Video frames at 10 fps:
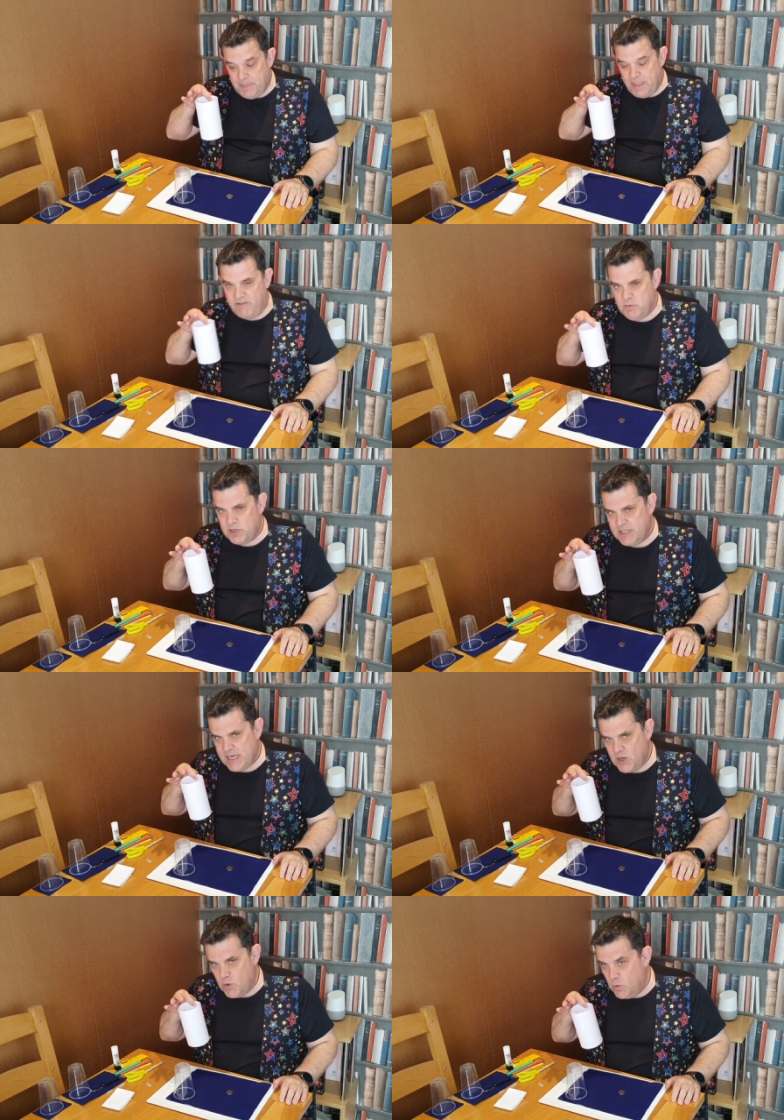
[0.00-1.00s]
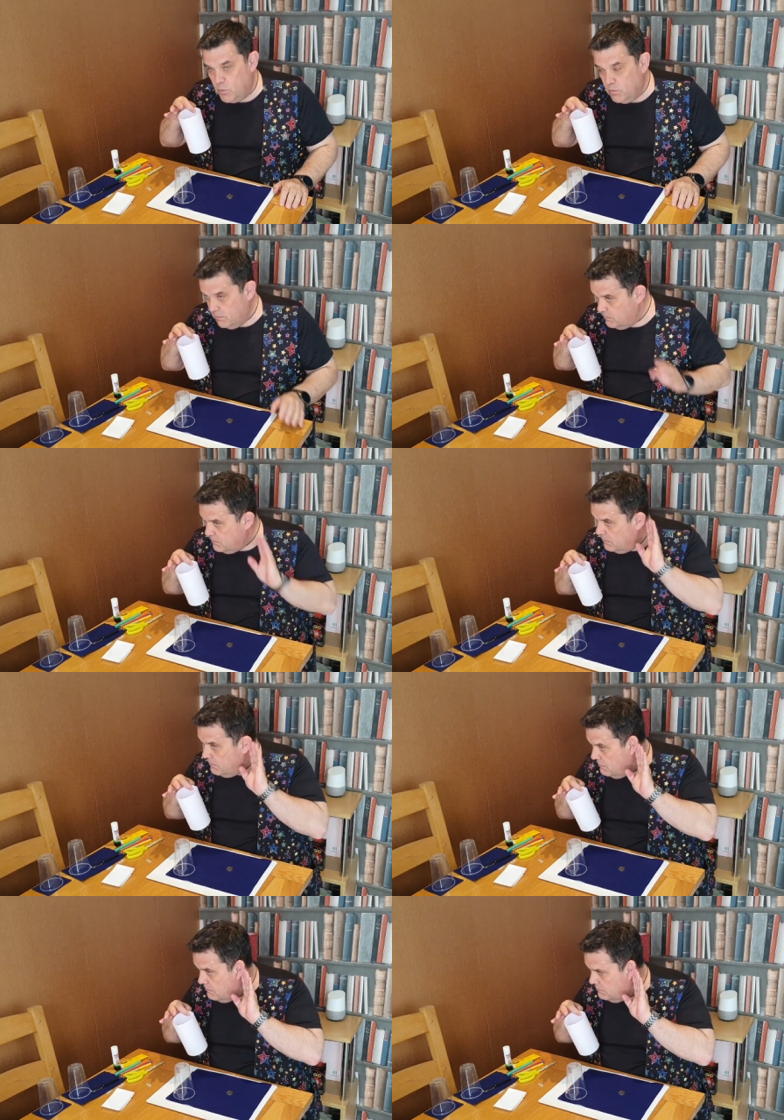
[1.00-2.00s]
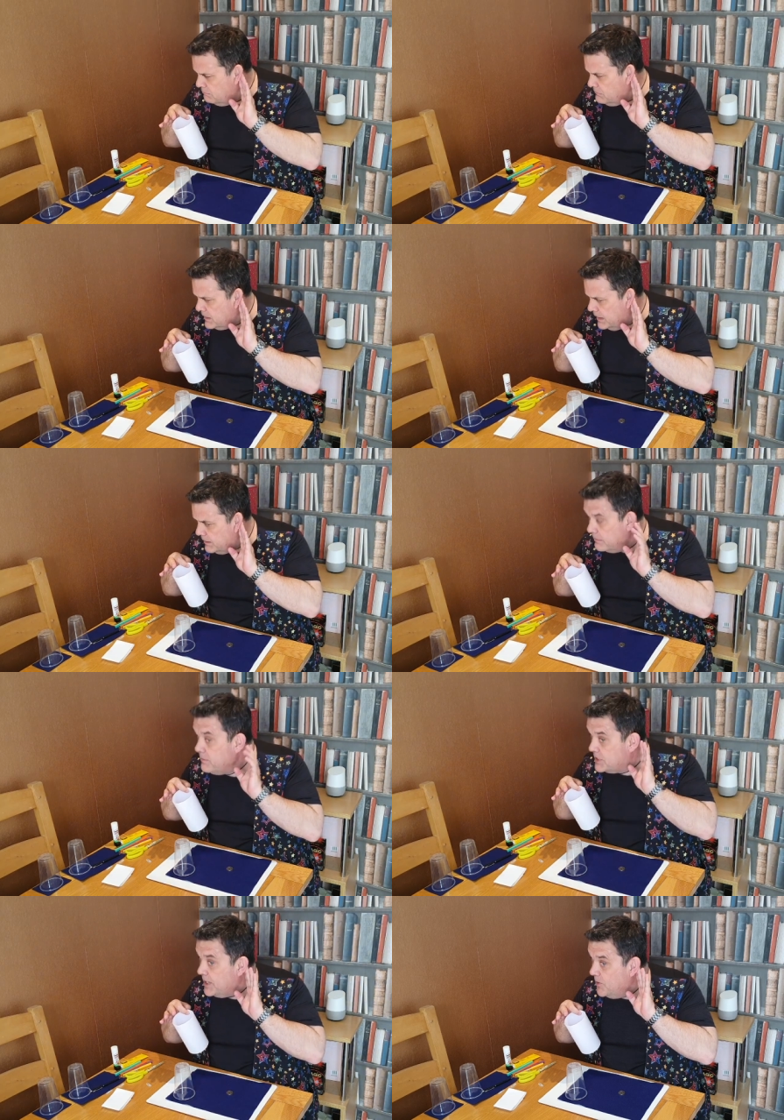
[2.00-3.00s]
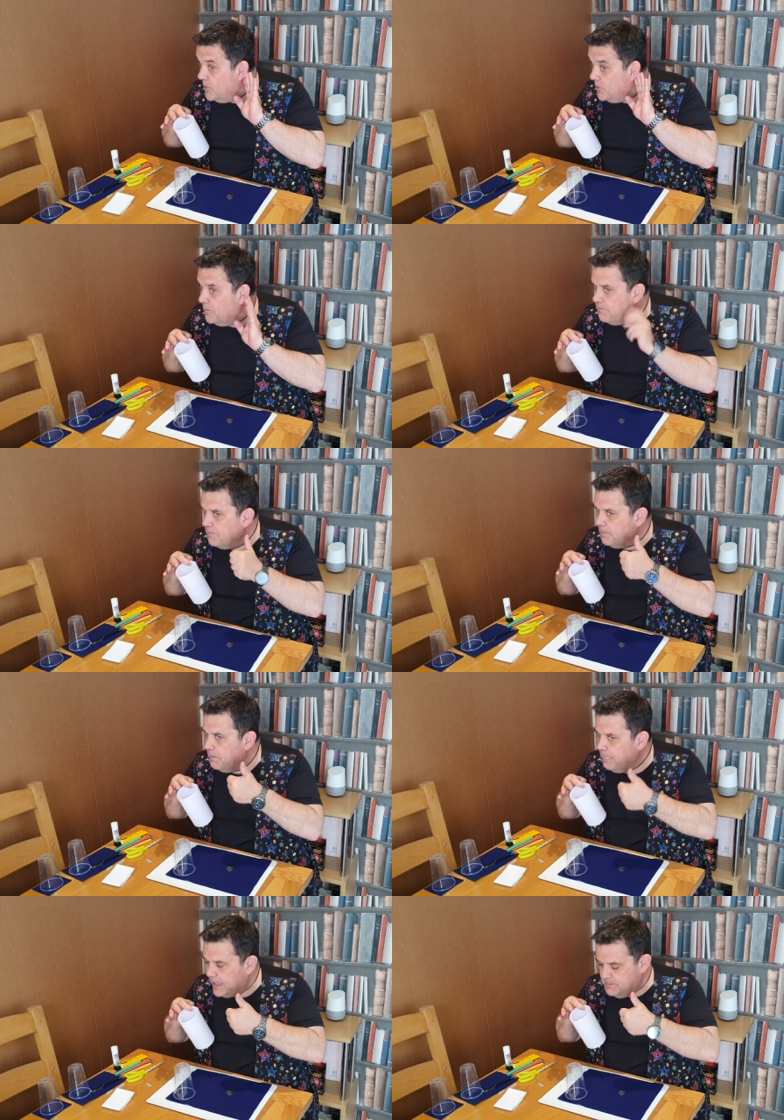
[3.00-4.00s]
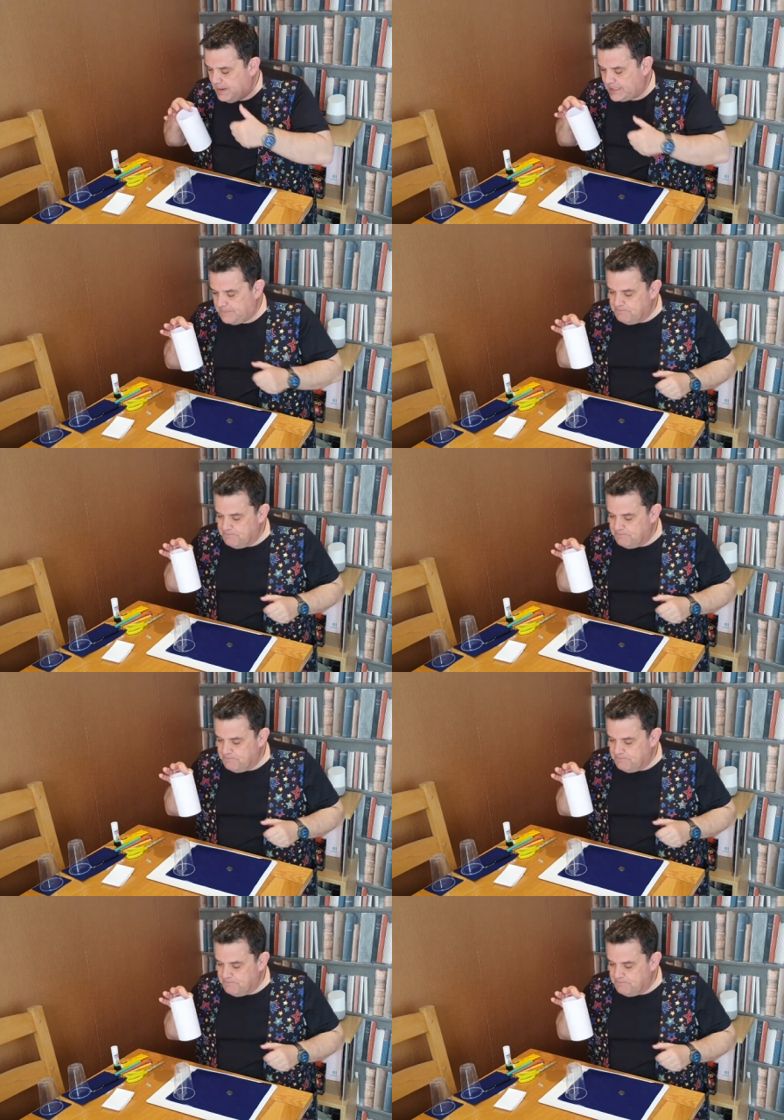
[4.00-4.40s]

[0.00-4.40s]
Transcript: Everybody say ooh in here. Say ooh, that's better.